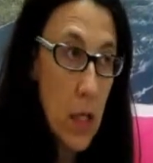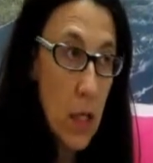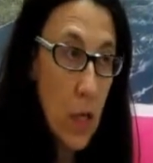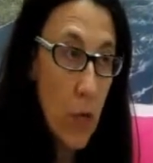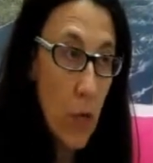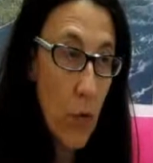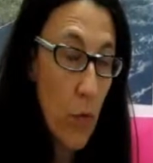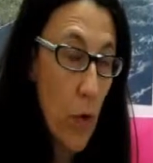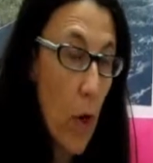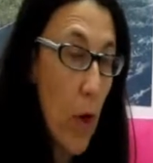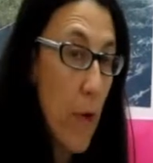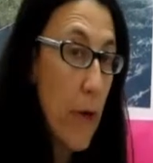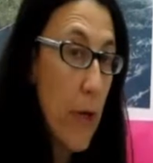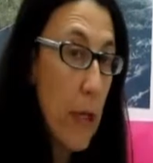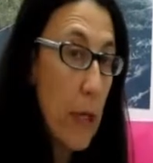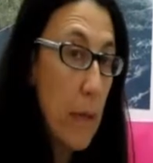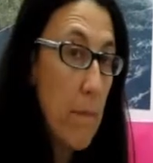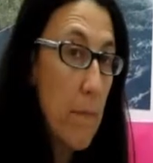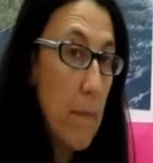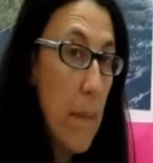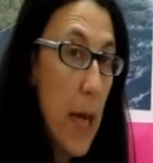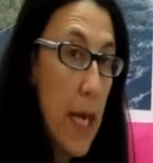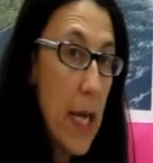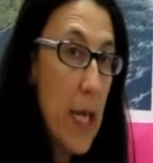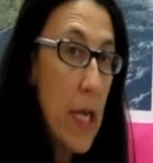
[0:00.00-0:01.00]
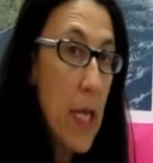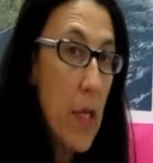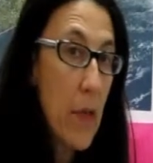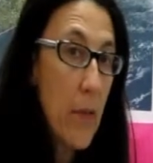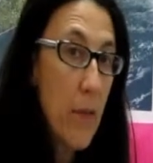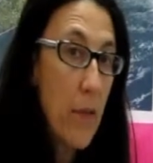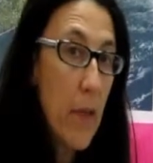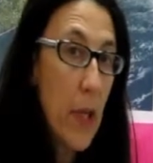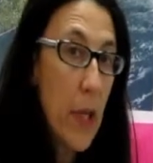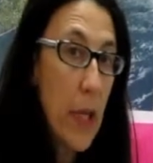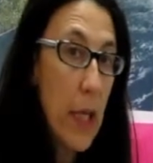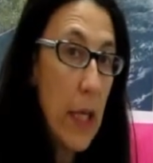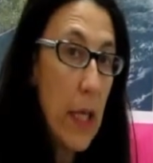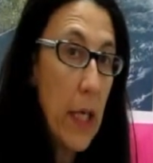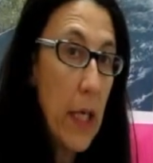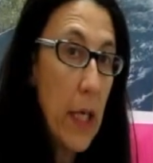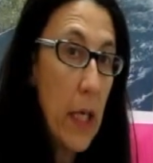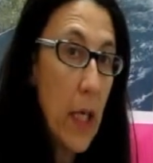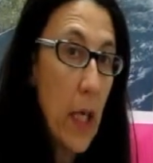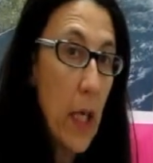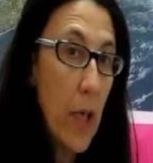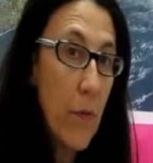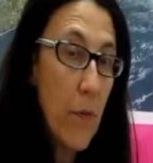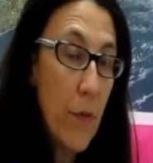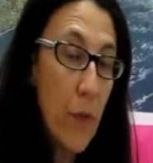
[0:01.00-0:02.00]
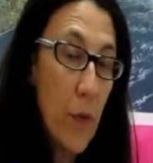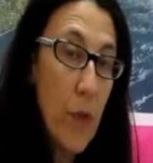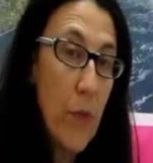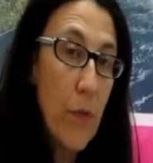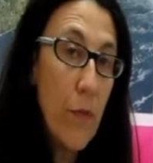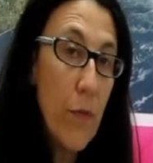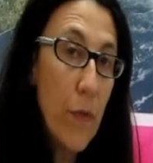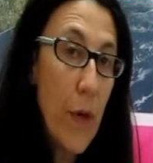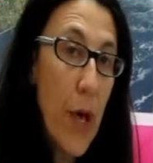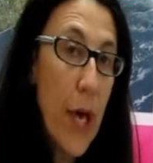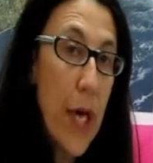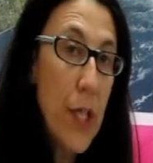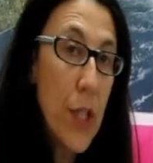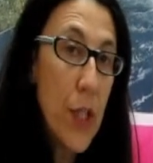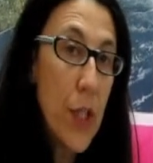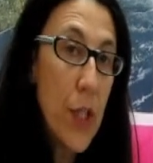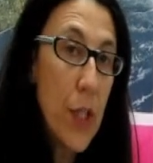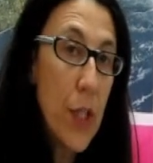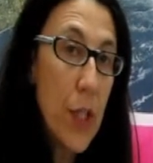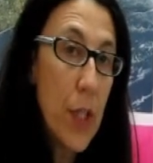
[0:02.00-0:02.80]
growing many of the fruit and veg